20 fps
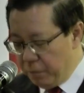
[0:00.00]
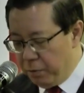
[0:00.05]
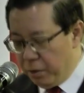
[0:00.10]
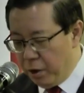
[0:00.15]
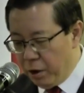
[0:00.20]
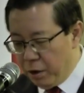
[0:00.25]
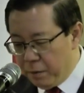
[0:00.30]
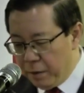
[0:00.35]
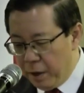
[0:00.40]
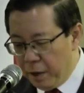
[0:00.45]

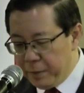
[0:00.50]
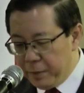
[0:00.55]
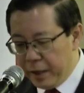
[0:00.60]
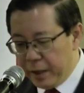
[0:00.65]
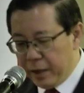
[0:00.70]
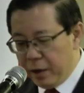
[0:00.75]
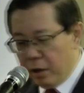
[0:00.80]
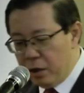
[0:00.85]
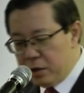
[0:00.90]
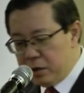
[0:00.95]
brought about
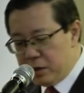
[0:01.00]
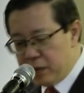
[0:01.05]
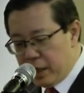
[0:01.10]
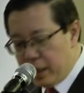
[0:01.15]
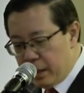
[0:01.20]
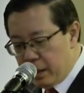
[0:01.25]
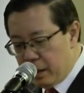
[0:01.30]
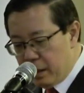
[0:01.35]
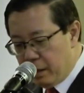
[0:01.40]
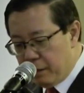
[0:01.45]
by the
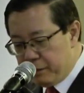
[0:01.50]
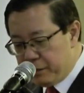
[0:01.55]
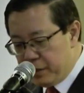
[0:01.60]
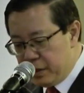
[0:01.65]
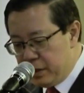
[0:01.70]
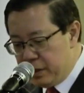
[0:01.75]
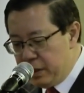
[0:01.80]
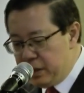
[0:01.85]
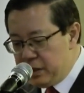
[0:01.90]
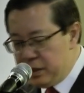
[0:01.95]
onset of
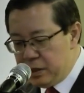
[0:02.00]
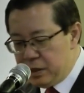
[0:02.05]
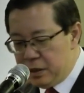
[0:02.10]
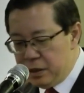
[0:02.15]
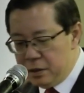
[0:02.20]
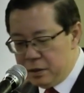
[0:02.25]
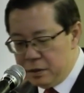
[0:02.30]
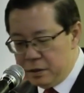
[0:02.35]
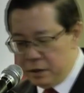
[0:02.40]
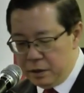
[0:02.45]
the
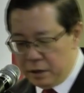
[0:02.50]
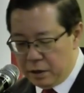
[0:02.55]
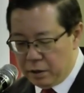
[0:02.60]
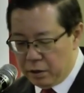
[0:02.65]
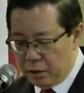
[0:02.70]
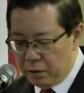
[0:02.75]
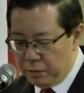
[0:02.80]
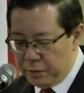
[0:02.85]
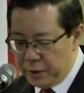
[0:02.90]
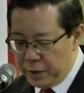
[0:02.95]
digital
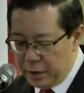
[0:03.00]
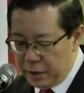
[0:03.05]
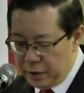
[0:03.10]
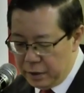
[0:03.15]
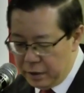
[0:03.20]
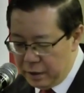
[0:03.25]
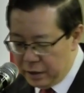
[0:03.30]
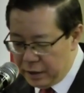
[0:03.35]
economy